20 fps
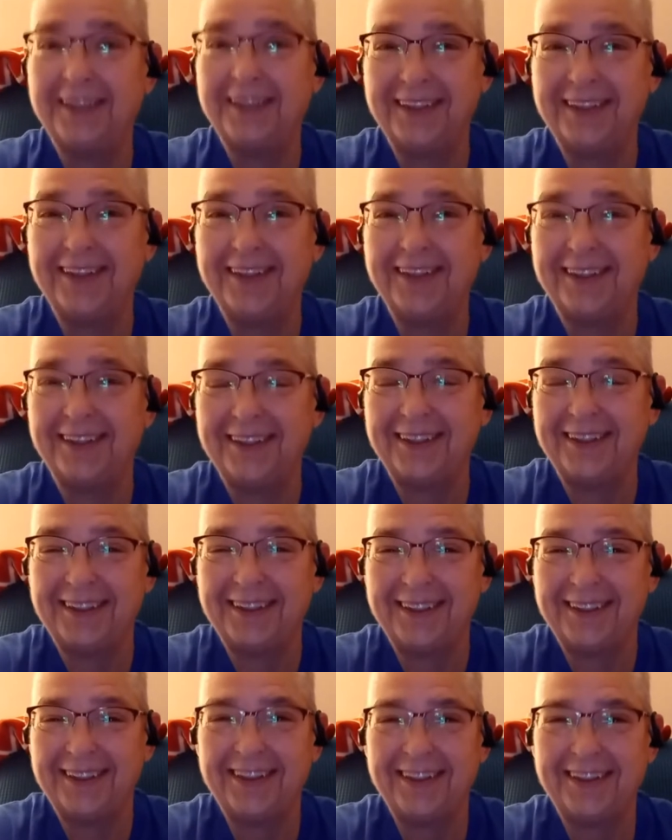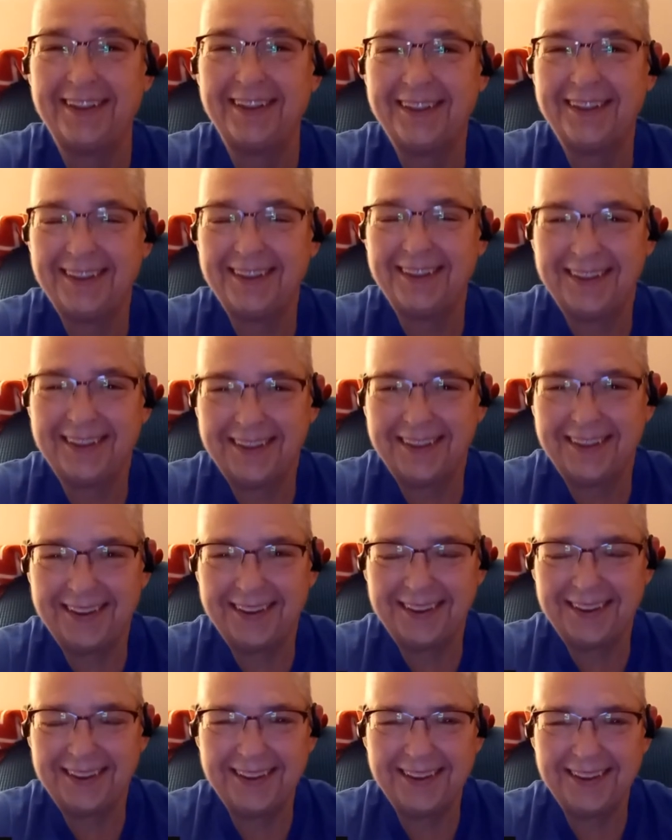
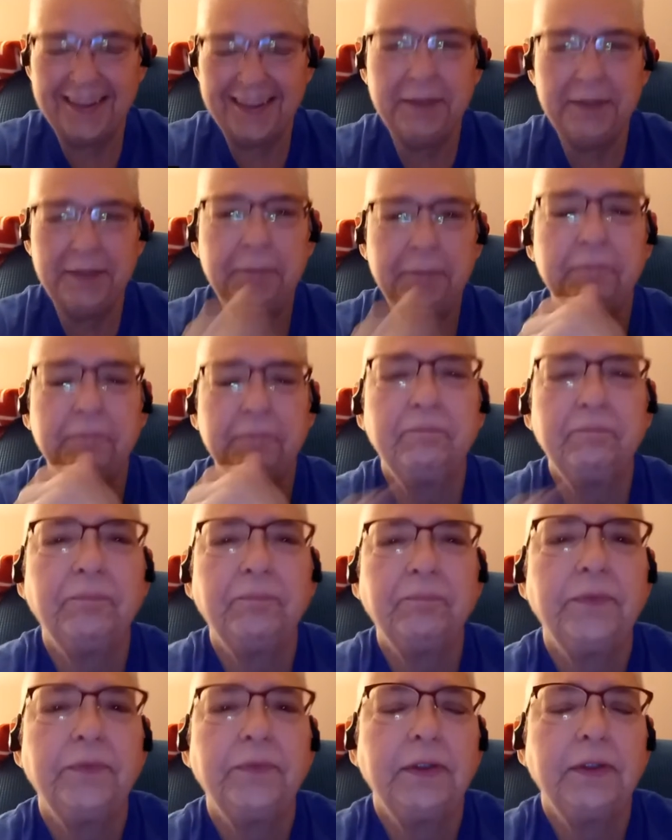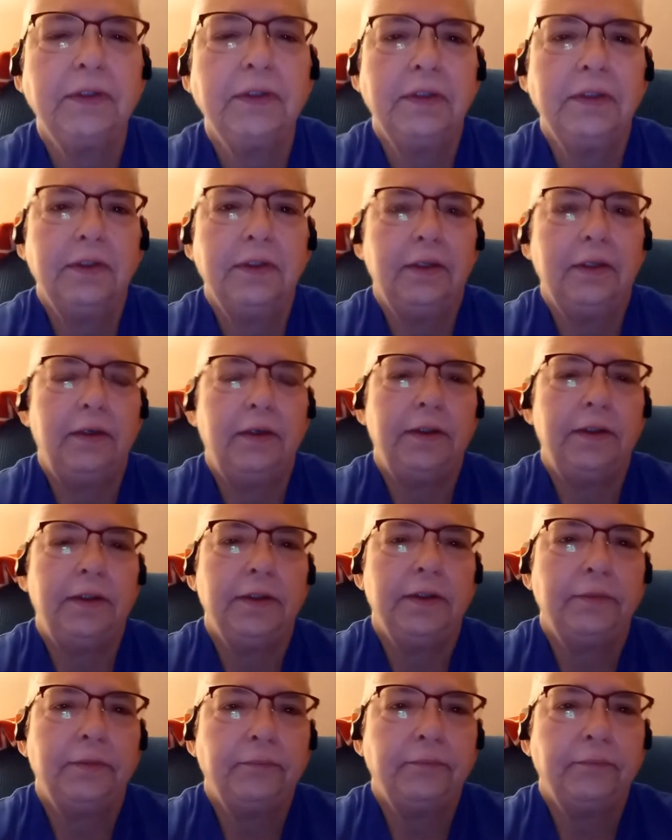
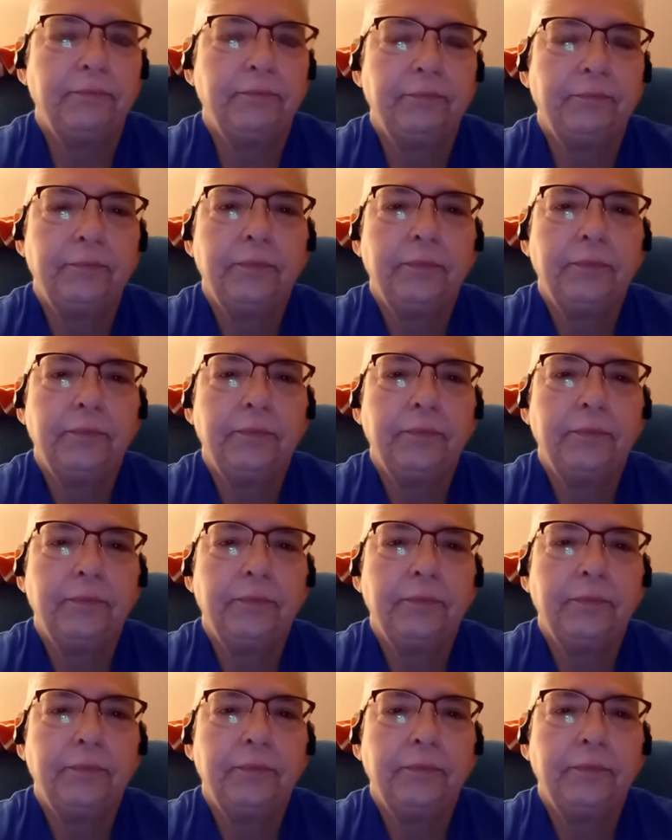No words are spoken by the person on screen.